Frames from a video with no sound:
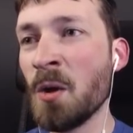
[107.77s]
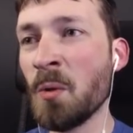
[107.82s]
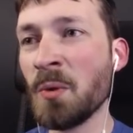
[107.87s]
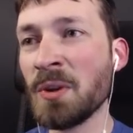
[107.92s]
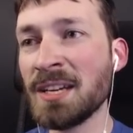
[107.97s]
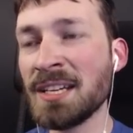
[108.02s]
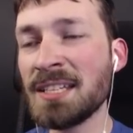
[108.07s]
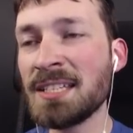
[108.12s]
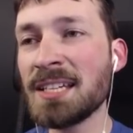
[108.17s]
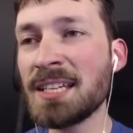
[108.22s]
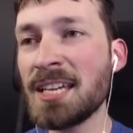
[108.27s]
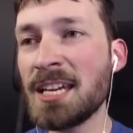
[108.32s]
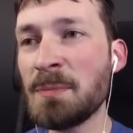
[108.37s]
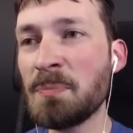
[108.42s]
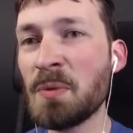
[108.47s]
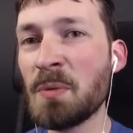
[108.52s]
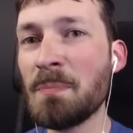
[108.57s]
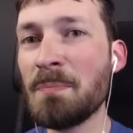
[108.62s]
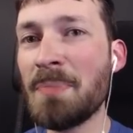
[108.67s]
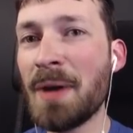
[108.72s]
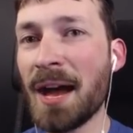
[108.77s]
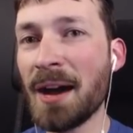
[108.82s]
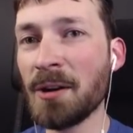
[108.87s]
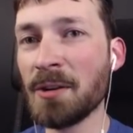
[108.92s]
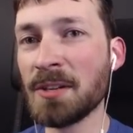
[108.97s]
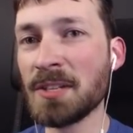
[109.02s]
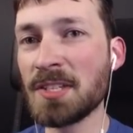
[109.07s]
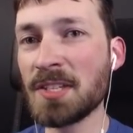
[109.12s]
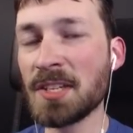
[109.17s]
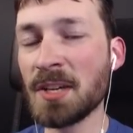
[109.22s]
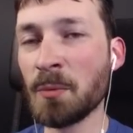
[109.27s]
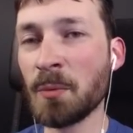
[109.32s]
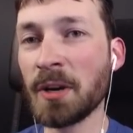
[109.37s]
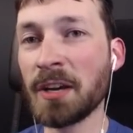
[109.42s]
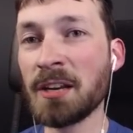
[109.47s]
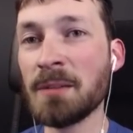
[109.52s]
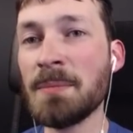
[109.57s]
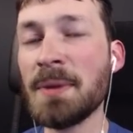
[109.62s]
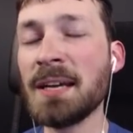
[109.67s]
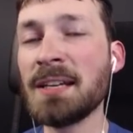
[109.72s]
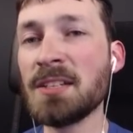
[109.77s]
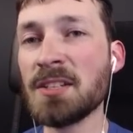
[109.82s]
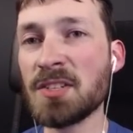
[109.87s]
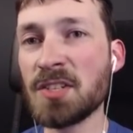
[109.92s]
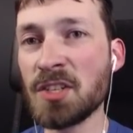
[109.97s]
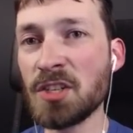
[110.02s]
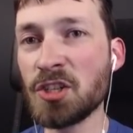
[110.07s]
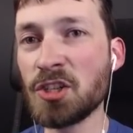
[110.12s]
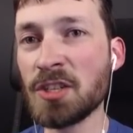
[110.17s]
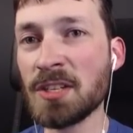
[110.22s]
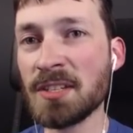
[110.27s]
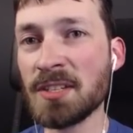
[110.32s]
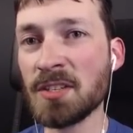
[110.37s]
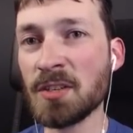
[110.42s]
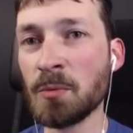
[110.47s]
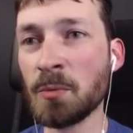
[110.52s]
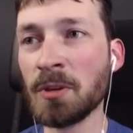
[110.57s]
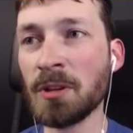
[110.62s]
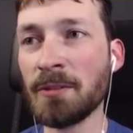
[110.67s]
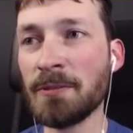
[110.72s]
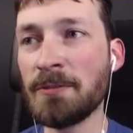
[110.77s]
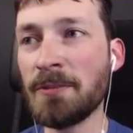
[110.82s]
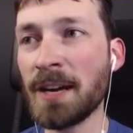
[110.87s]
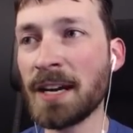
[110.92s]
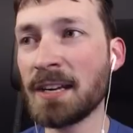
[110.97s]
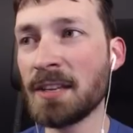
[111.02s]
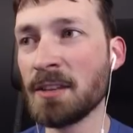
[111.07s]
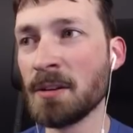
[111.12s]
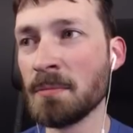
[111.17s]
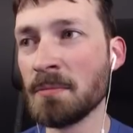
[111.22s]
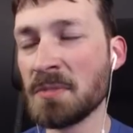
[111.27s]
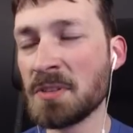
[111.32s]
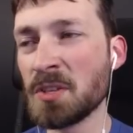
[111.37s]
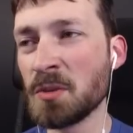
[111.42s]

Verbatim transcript: we need to keep them balanced, and we're gonna make decisions that will affect them.